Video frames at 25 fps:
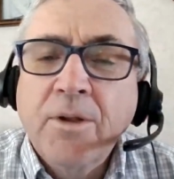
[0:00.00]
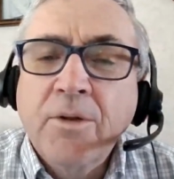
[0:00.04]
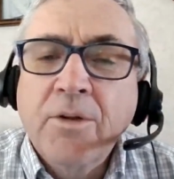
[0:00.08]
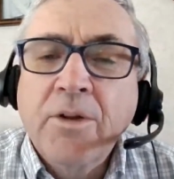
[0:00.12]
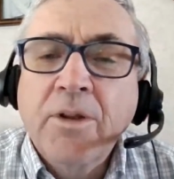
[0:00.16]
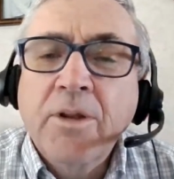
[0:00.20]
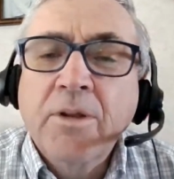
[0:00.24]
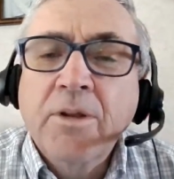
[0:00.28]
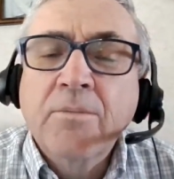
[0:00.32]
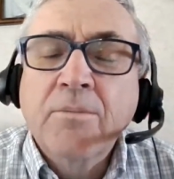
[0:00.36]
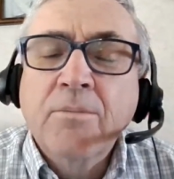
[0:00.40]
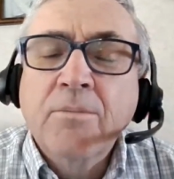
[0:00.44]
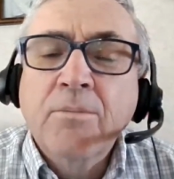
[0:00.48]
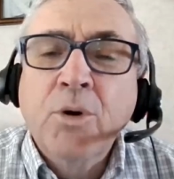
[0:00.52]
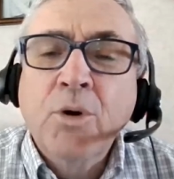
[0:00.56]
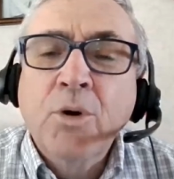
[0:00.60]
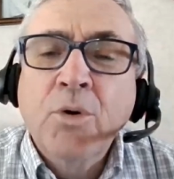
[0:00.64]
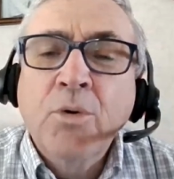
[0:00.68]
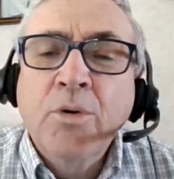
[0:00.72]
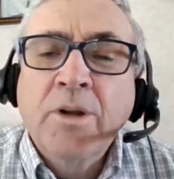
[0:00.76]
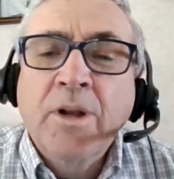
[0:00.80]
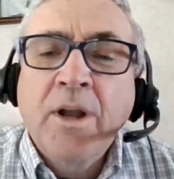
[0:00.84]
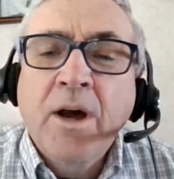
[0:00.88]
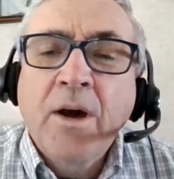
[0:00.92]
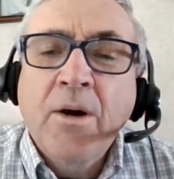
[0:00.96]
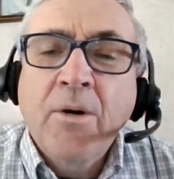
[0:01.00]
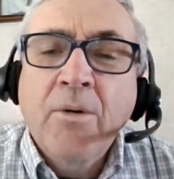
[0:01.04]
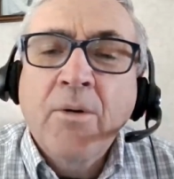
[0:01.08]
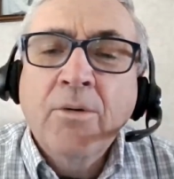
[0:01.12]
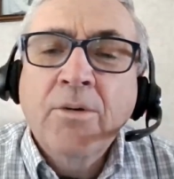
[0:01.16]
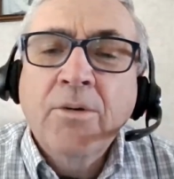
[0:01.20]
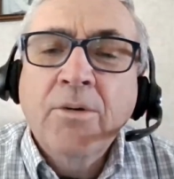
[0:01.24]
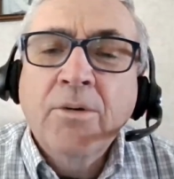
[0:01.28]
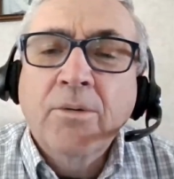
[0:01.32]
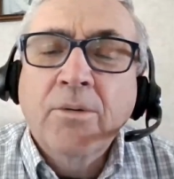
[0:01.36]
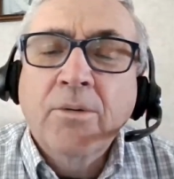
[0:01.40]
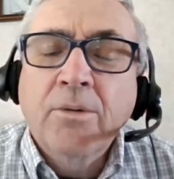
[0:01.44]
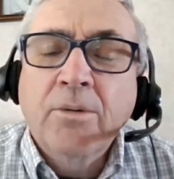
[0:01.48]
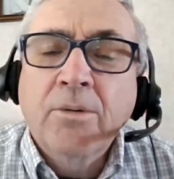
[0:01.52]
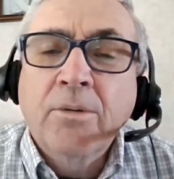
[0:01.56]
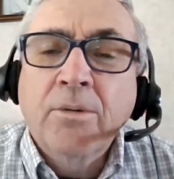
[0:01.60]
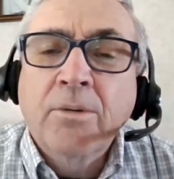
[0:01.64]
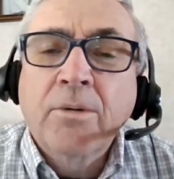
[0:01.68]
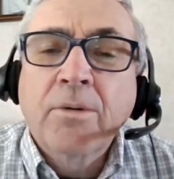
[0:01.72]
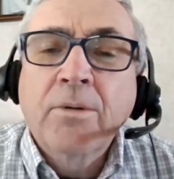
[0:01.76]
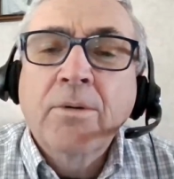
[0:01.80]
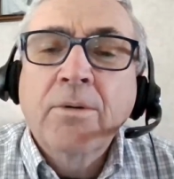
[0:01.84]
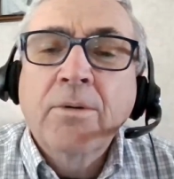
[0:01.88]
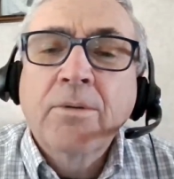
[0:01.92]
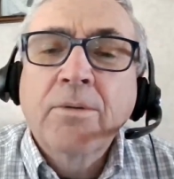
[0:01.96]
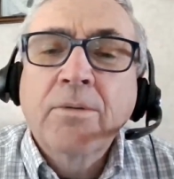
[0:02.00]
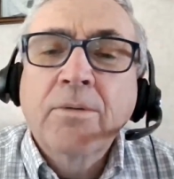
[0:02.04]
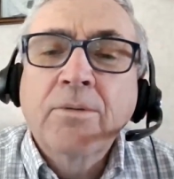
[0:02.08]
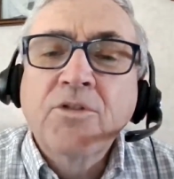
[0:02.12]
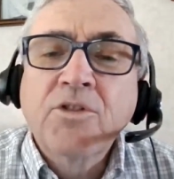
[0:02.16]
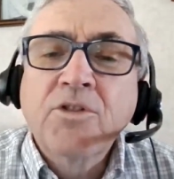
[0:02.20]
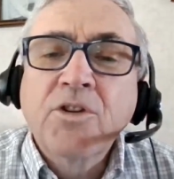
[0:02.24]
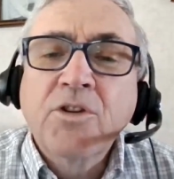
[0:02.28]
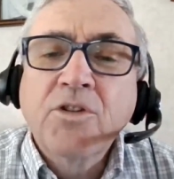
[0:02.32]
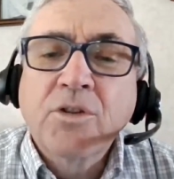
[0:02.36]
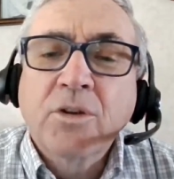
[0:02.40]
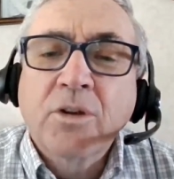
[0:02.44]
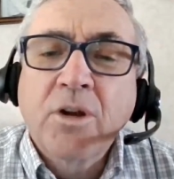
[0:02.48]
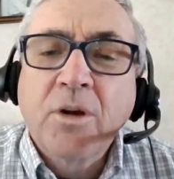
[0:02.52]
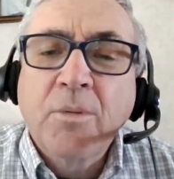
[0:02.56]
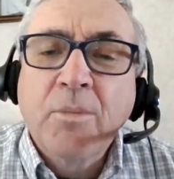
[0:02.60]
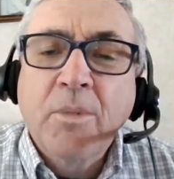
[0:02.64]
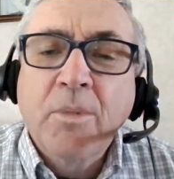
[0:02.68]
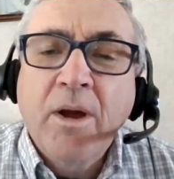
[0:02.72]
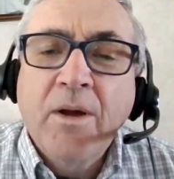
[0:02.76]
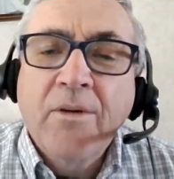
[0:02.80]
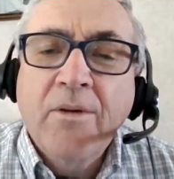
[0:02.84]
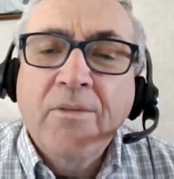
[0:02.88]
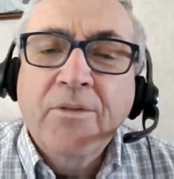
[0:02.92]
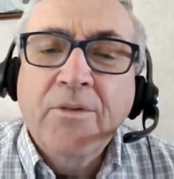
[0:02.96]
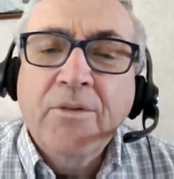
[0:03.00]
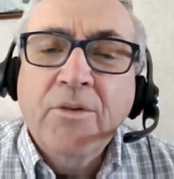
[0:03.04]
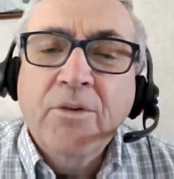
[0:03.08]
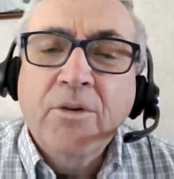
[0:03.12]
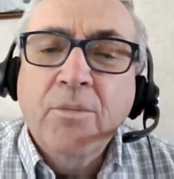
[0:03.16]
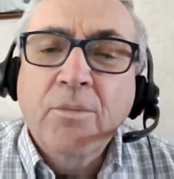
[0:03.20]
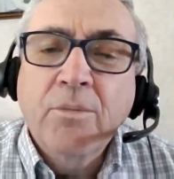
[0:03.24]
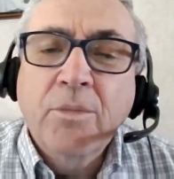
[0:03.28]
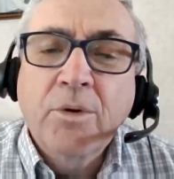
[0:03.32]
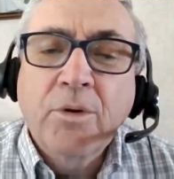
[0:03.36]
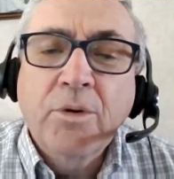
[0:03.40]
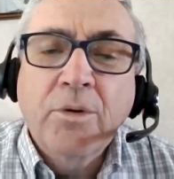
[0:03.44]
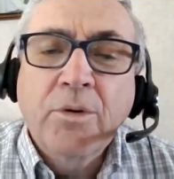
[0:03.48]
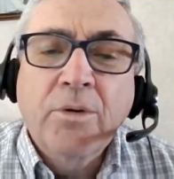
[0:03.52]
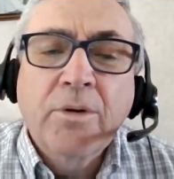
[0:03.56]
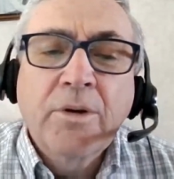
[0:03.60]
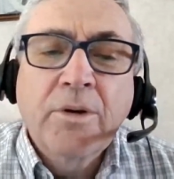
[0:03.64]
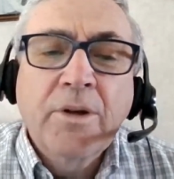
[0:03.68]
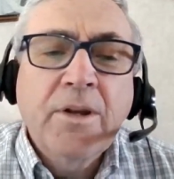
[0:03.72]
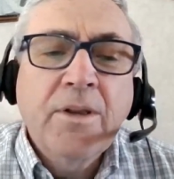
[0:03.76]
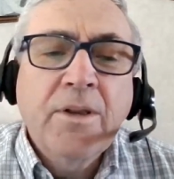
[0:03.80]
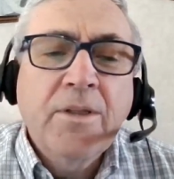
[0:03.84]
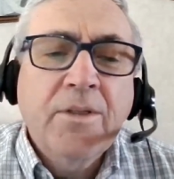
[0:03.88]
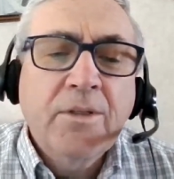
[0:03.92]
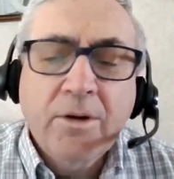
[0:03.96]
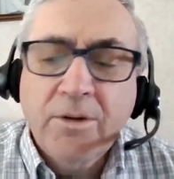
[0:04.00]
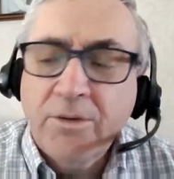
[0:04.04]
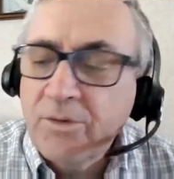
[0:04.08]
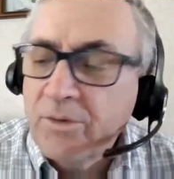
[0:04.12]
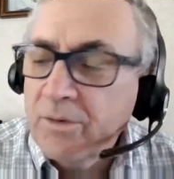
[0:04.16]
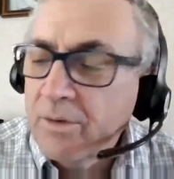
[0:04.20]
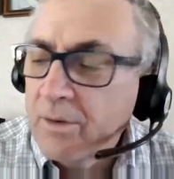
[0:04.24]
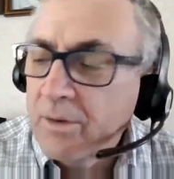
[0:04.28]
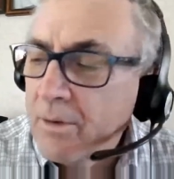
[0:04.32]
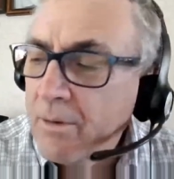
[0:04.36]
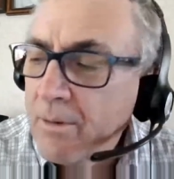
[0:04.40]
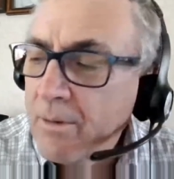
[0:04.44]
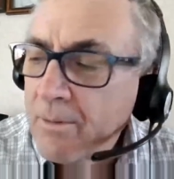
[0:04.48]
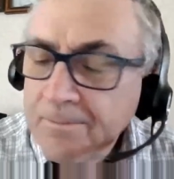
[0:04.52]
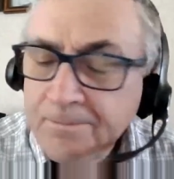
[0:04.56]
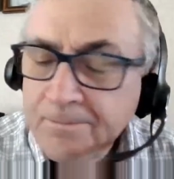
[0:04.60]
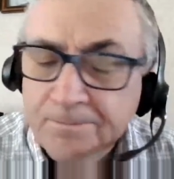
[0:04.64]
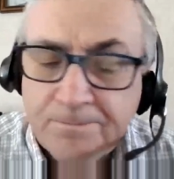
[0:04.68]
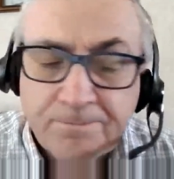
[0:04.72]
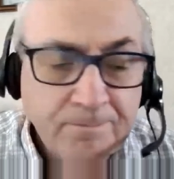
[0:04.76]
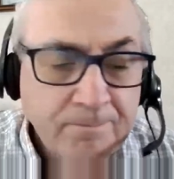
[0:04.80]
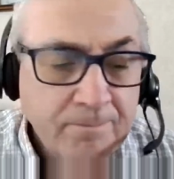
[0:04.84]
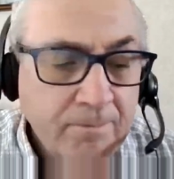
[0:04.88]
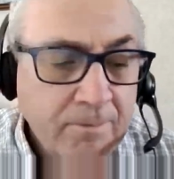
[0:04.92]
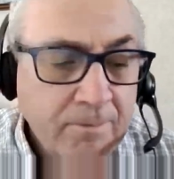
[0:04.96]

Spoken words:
they'll get booted out, or the judge will come after them, or any thoughts there?